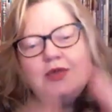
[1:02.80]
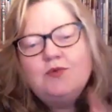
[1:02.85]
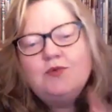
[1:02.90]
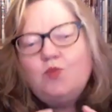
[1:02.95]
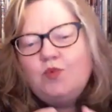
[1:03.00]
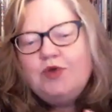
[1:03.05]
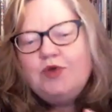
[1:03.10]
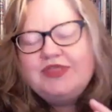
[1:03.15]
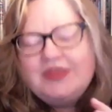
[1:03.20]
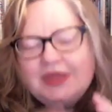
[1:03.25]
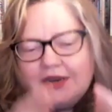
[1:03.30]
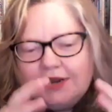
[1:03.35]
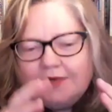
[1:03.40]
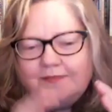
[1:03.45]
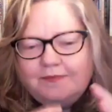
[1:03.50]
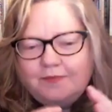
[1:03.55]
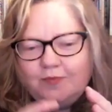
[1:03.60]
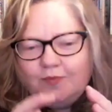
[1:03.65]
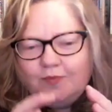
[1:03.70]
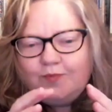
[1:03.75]
Within
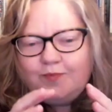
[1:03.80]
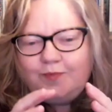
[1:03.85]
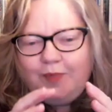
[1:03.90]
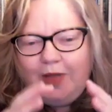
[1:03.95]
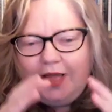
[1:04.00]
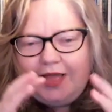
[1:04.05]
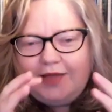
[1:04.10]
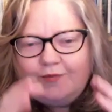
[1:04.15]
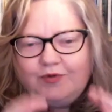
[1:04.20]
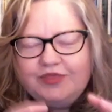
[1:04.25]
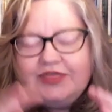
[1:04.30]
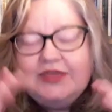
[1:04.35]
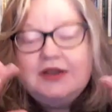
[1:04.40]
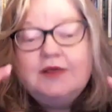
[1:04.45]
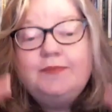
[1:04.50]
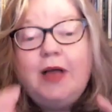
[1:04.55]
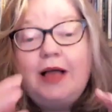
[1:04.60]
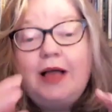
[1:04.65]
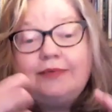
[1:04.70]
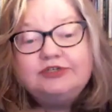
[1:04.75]

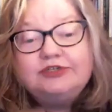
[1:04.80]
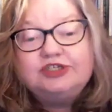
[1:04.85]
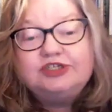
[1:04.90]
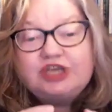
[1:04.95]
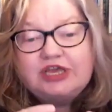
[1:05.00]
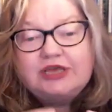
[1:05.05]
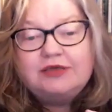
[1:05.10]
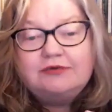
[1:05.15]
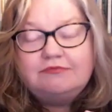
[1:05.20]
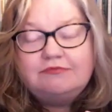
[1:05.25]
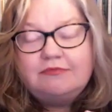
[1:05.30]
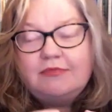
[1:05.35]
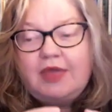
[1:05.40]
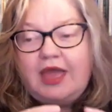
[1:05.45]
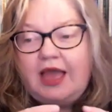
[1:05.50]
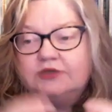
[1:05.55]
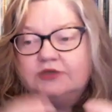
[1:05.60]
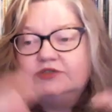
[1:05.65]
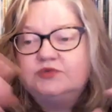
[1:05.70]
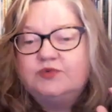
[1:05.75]
a publishing
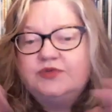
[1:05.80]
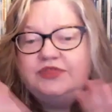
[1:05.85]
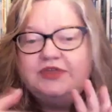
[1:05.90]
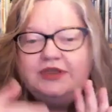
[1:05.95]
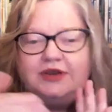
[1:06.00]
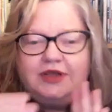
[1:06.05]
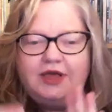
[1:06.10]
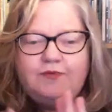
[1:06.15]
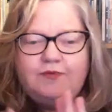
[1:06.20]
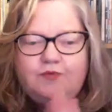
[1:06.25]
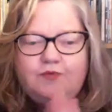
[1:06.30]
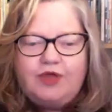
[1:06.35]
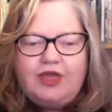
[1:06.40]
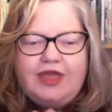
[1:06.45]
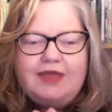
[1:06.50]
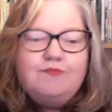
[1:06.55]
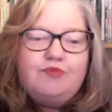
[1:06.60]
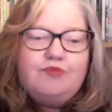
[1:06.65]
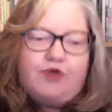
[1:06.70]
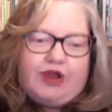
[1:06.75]
house, within a
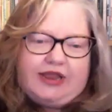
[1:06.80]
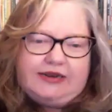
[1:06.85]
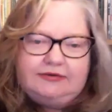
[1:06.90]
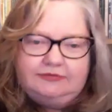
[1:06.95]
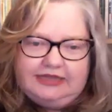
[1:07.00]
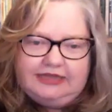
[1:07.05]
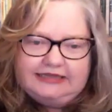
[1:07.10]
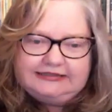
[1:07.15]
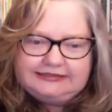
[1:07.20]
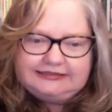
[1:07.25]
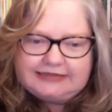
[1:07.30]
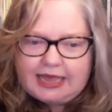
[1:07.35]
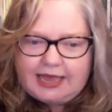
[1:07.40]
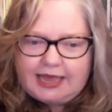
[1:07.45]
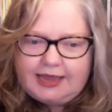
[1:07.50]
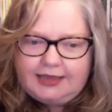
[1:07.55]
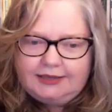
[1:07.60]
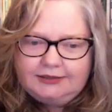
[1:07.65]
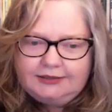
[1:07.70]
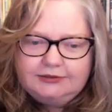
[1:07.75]
imprint, let's
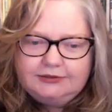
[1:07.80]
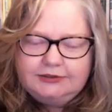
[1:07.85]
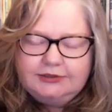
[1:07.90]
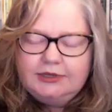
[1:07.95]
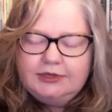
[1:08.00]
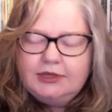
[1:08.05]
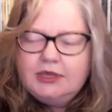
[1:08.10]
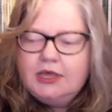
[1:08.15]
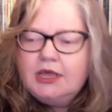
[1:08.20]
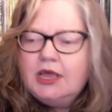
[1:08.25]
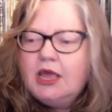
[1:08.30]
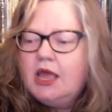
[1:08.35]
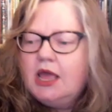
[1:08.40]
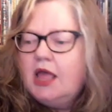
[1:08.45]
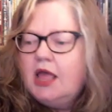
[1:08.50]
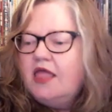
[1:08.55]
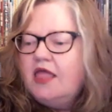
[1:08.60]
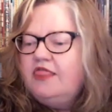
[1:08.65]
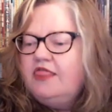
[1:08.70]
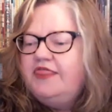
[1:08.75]
say,
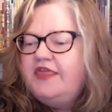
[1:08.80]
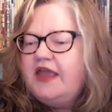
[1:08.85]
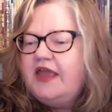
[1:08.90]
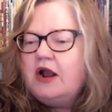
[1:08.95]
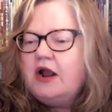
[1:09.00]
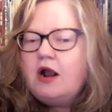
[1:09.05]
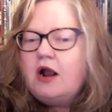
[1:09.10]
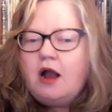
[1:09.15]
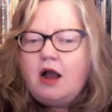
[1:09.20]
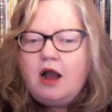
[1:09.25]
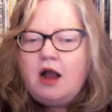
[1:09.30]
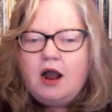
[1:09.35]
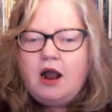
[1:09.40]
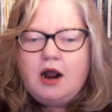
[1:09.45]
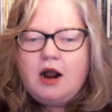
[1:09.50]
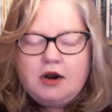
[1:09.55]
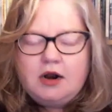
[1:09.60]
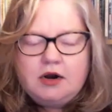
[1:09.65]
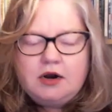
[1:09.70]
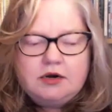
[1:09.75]
there
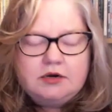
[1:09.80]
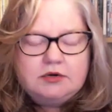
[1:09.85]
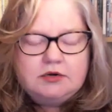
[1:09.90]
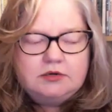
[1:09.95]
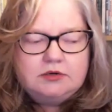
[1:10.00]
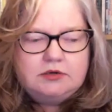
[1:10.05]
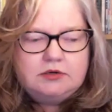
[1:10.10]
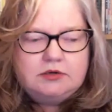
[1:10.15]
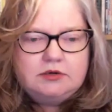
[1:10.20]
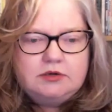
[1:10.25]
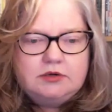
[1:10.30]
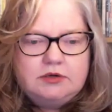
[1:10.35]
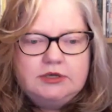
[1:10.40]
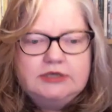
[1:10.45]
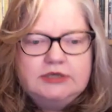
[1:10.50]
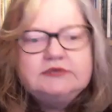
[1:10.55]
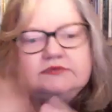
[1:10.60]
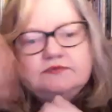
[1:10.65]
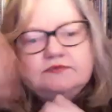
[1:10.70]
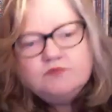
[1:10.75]
are
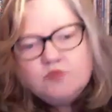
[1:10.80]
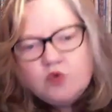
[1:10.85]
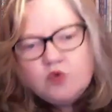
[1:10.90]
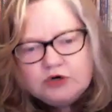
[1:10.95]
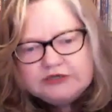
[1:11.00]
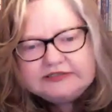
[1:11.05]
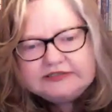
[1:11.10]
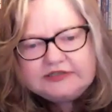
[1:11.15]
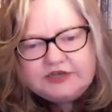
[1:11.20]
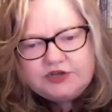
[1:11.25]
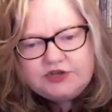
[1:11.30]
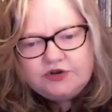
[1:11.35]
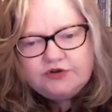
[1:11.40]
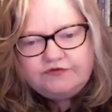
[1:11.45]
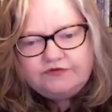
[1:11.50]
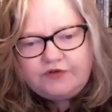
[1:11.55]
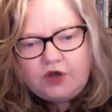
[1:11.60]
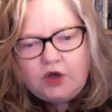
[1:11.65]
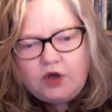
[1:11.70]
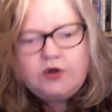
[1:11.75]
more senior
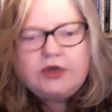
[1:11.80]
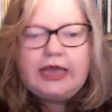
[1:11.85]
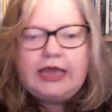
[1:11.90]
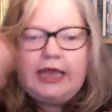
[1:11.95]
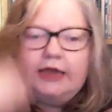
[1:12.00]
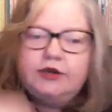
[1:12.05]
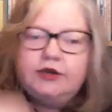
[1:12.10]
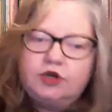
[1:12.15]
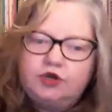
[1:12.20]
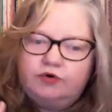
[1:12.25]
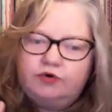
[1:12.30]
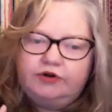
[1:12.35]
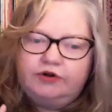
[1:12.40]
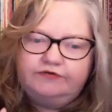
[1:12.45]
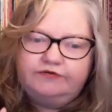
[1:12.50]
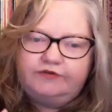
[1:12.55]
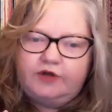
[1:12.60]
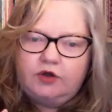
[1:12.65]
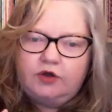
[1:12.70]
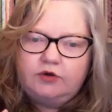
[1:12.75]
folk and newer
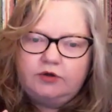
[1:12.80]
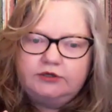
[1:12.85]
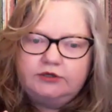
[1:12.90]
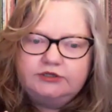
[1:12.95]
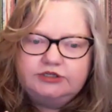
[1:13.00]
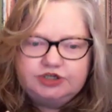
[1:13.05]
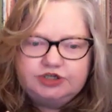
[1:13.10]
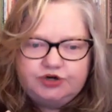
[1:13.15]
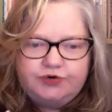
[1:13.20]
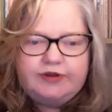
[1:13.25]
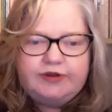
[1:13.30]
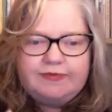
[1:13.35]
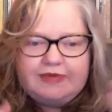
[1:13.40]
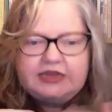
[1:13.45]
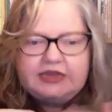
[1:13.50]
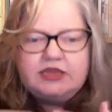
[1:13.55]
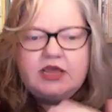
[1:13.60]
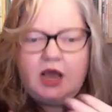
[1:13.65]
folk. Do you know what I mean?